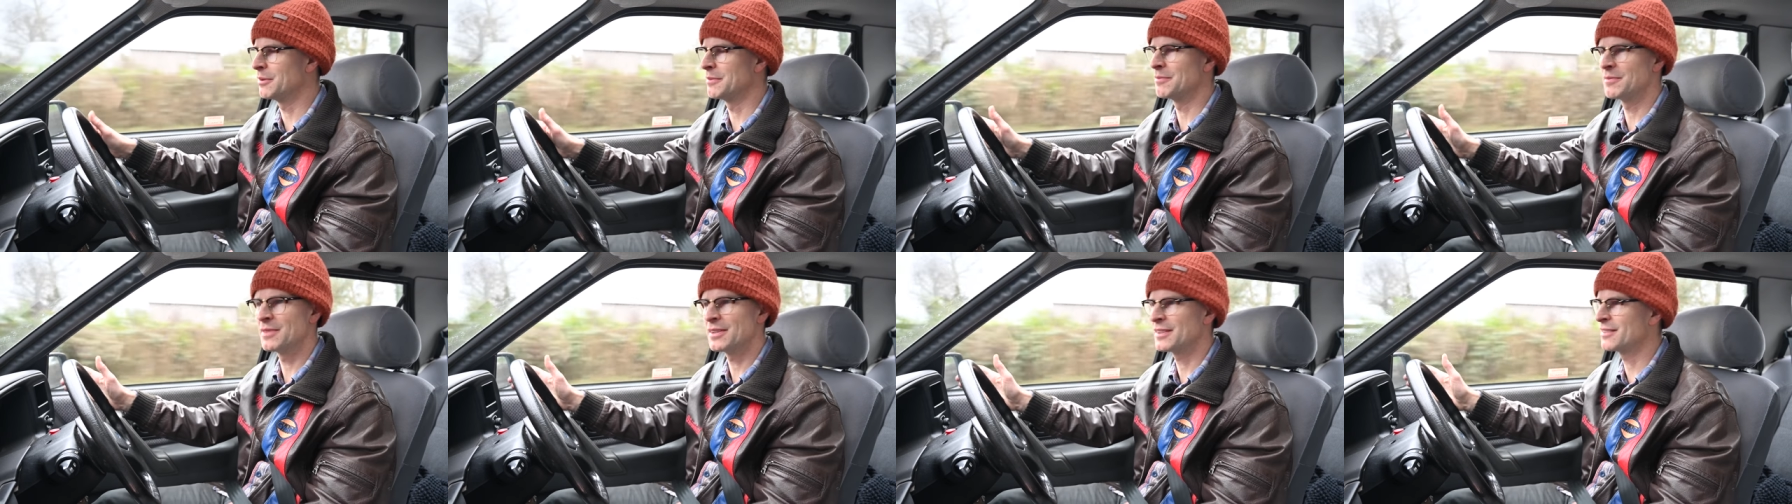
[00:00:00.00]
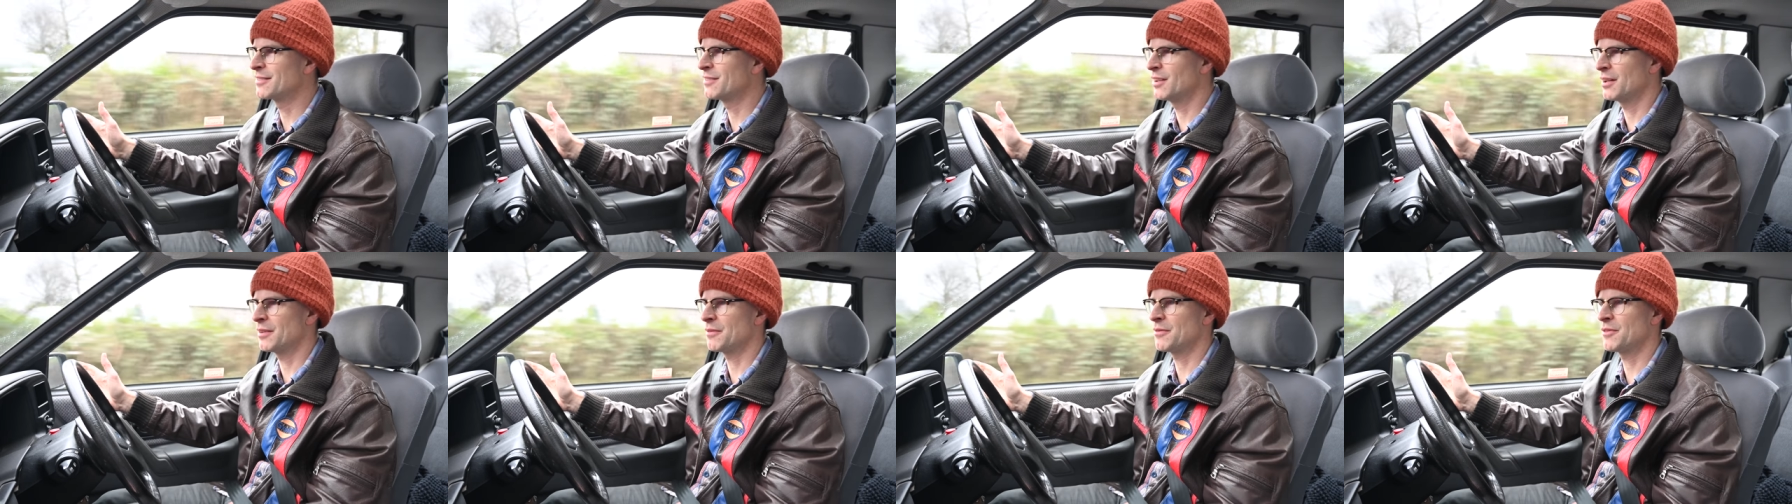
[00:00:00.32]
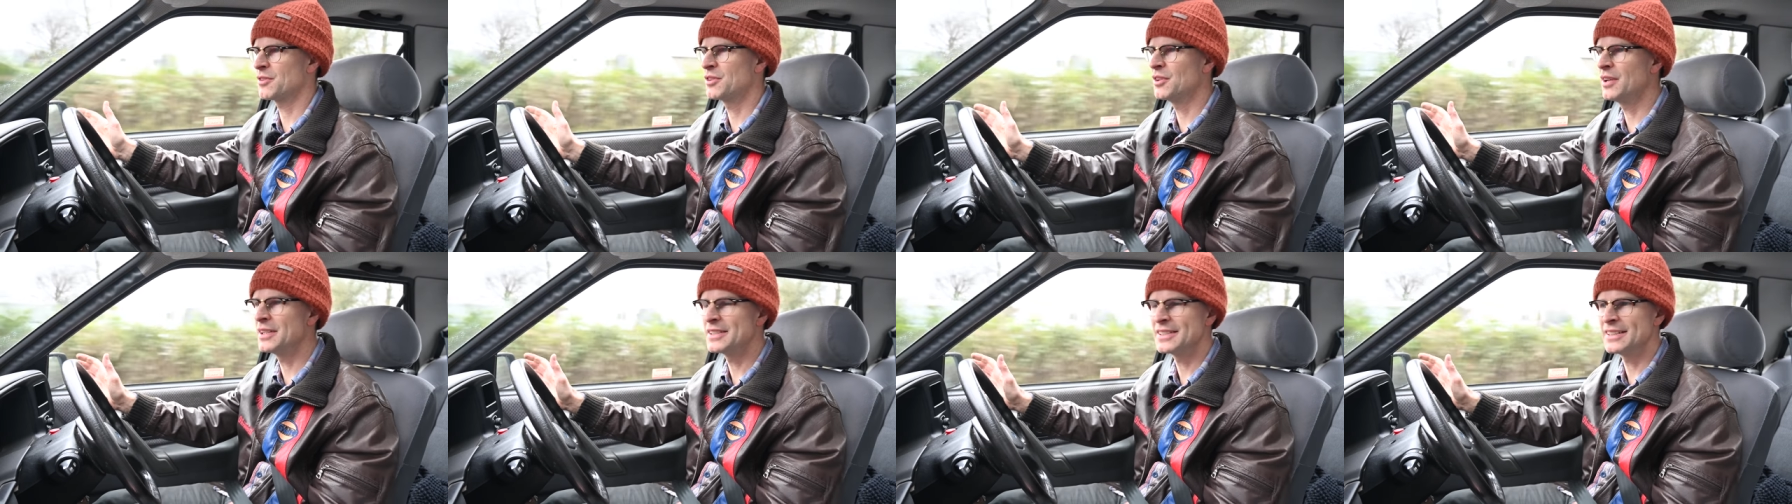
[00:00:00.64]
and it's like
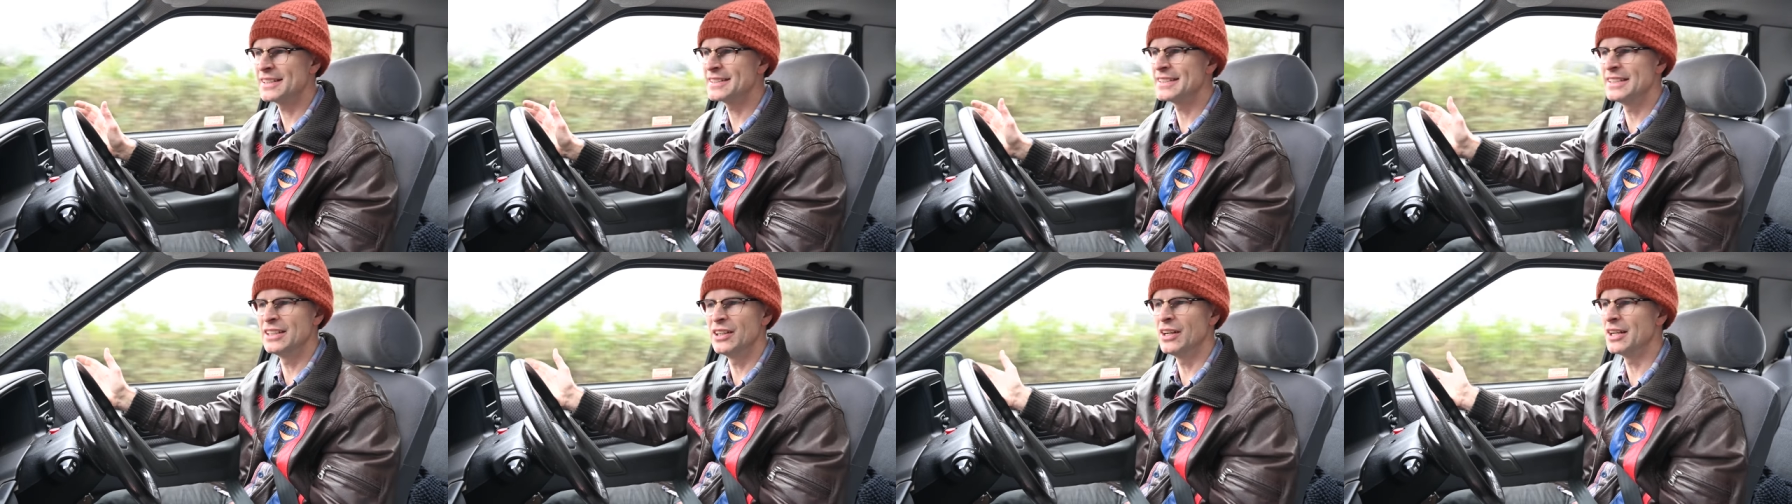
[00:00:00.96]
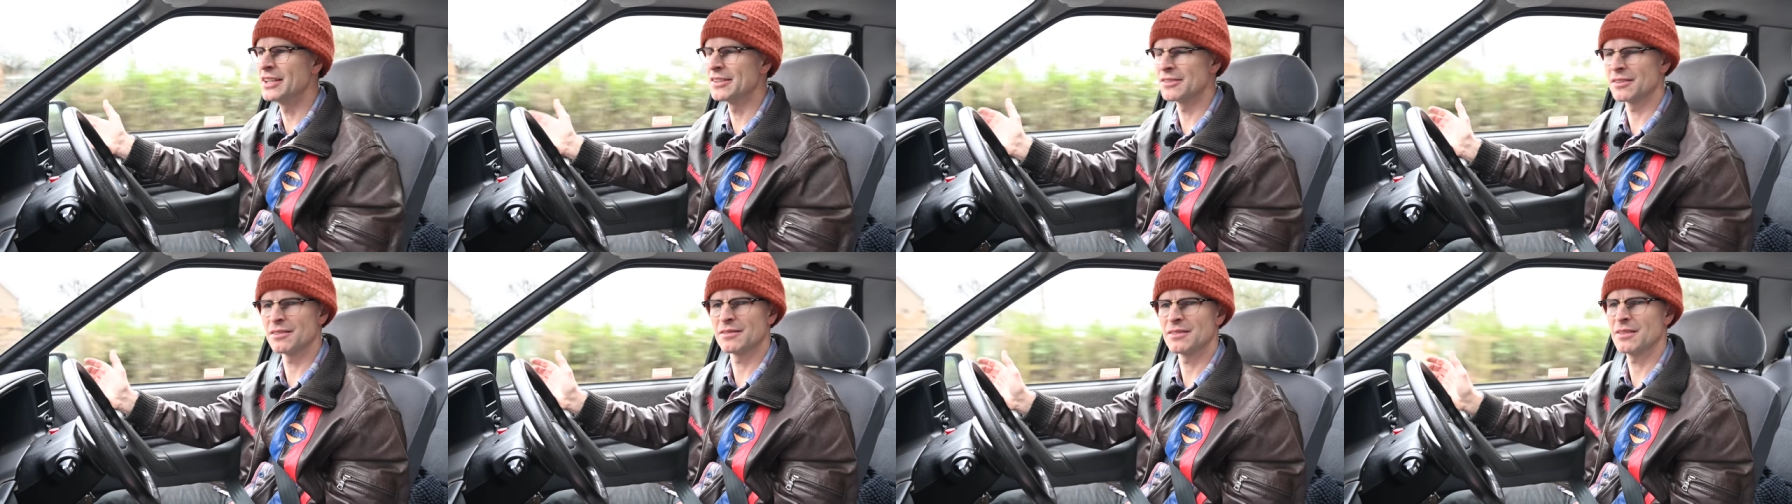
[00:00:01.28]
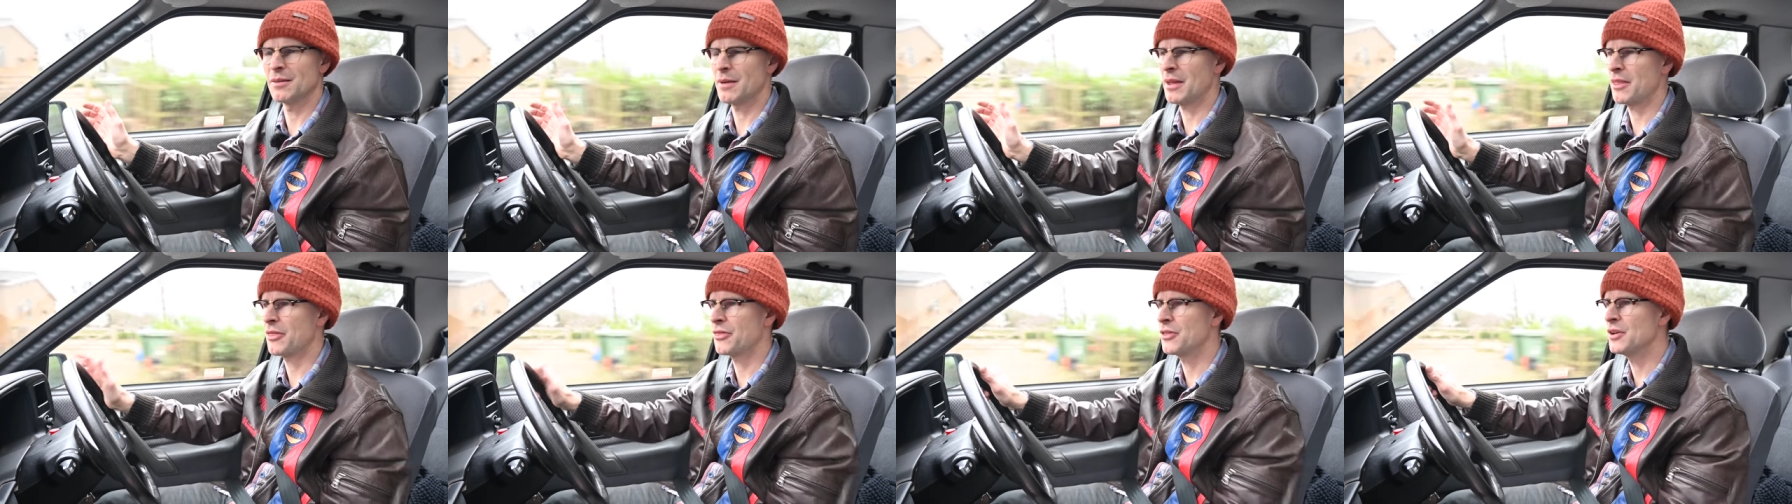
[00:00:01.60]
1989, so it's
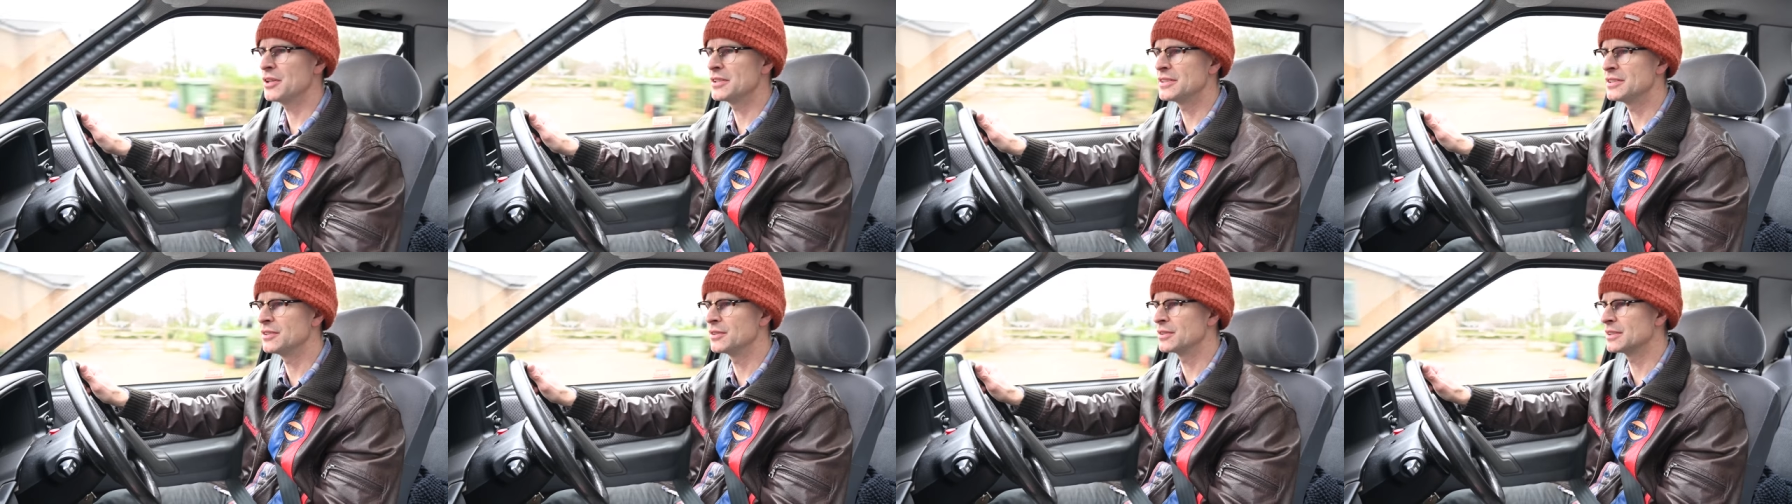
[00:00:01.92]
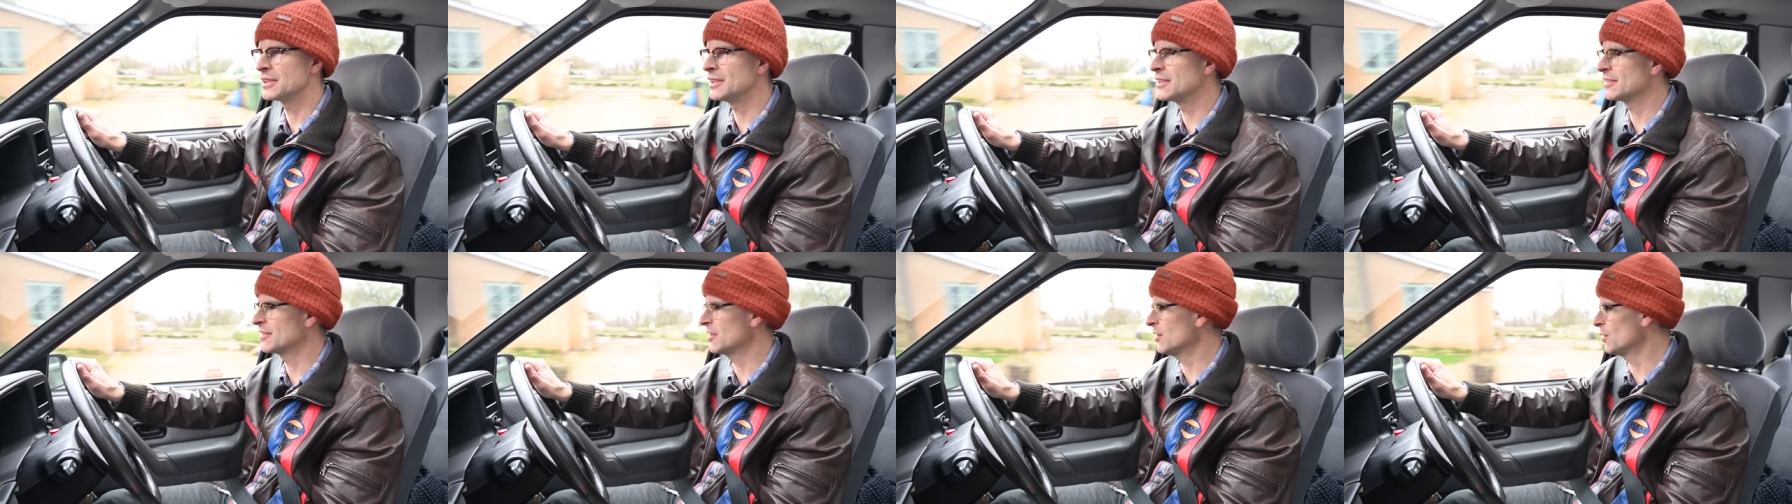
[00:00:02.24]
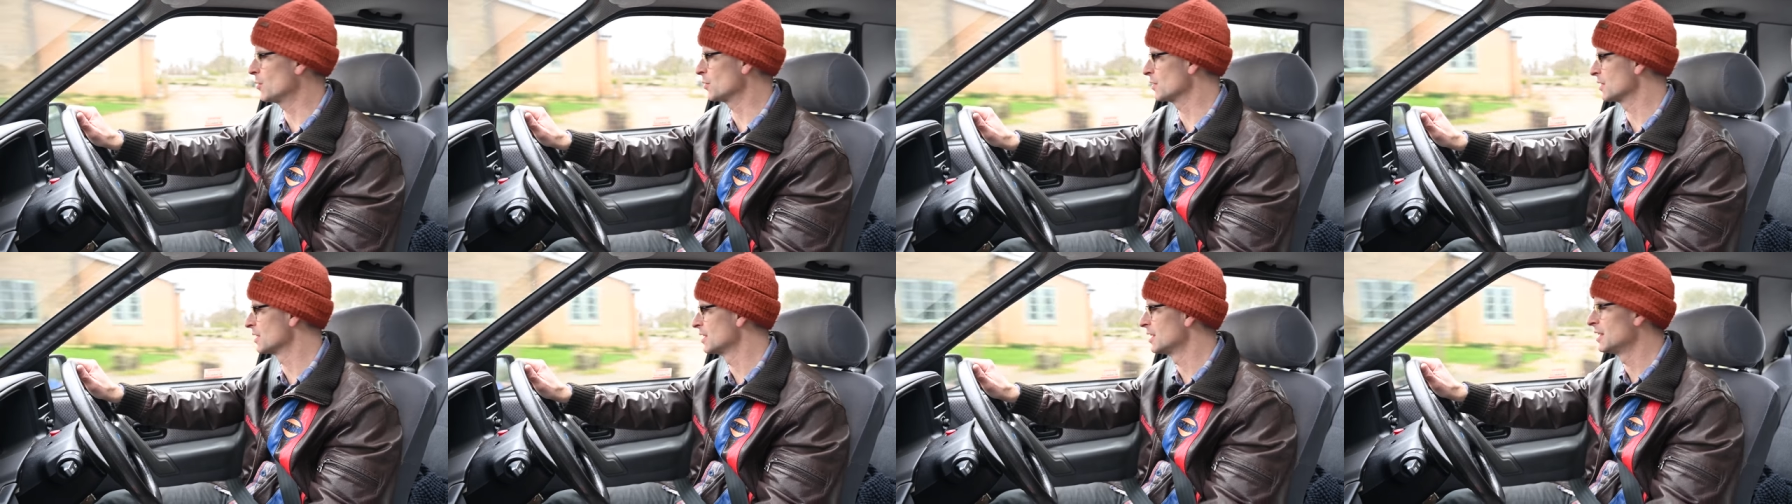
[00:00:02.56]
got 30 odd years
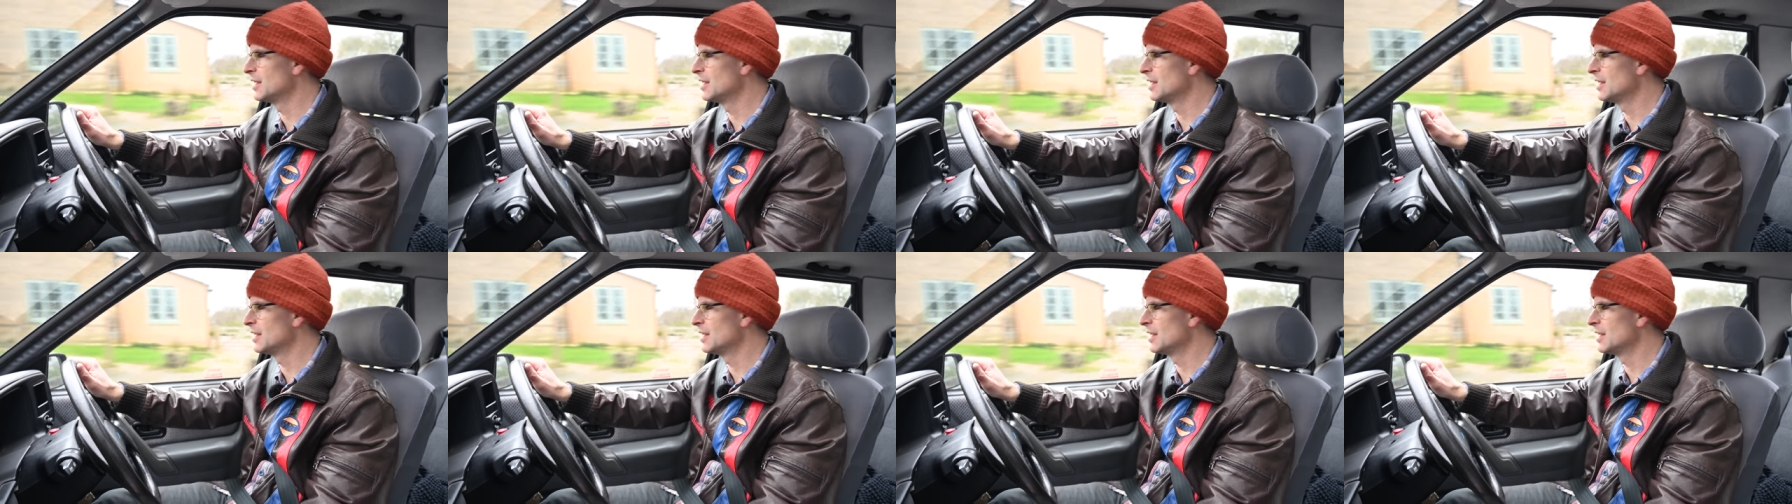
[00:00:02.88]
old,